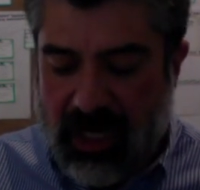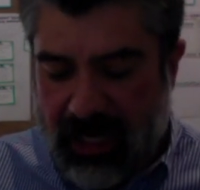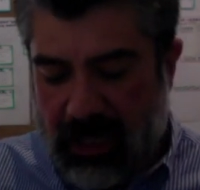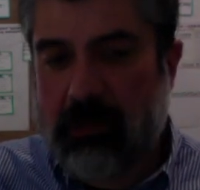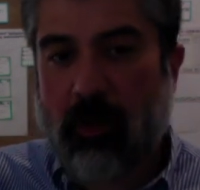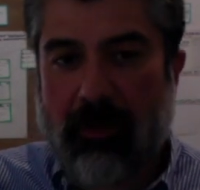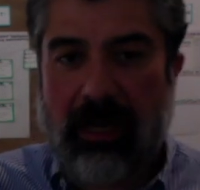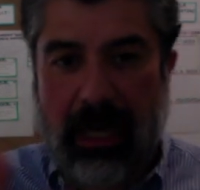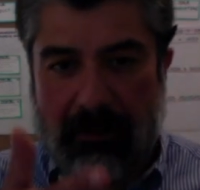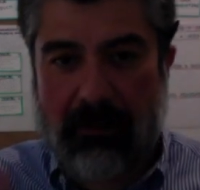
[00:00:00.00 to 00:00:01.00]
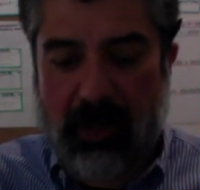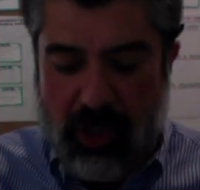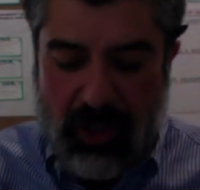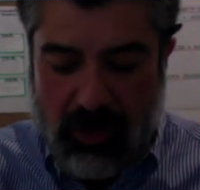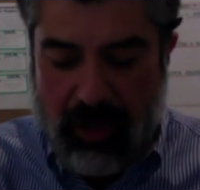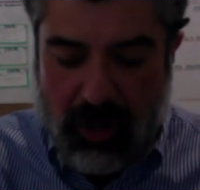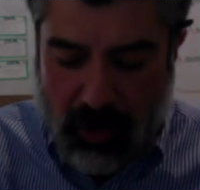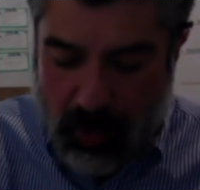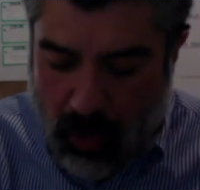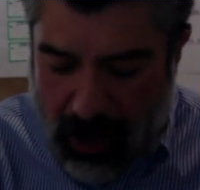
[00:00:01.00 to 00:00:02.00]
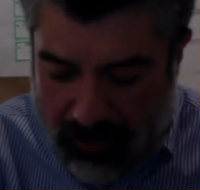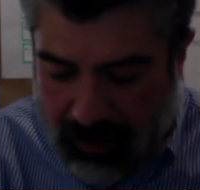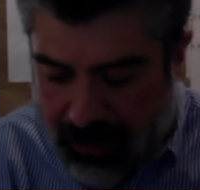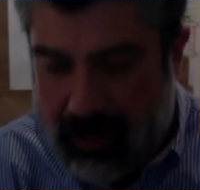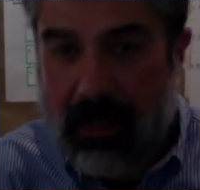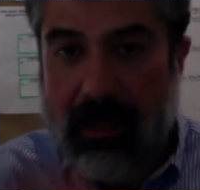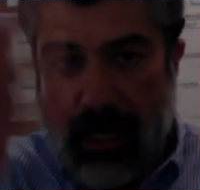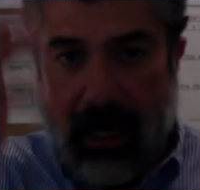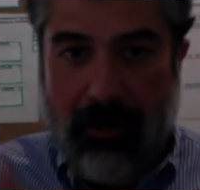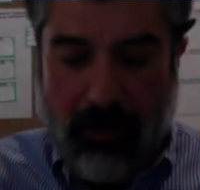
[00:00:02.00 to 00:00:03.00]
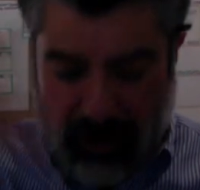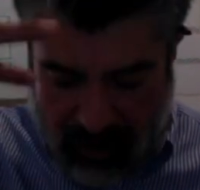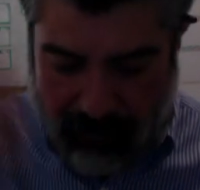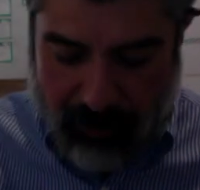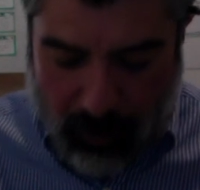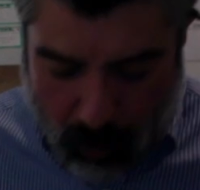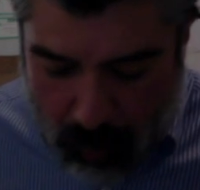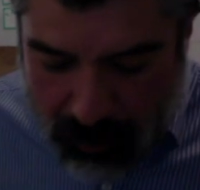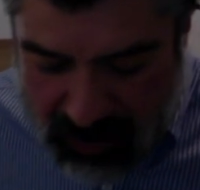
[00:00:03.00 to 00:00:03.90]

It's more the names, but just so that you know how they how they're in different groups.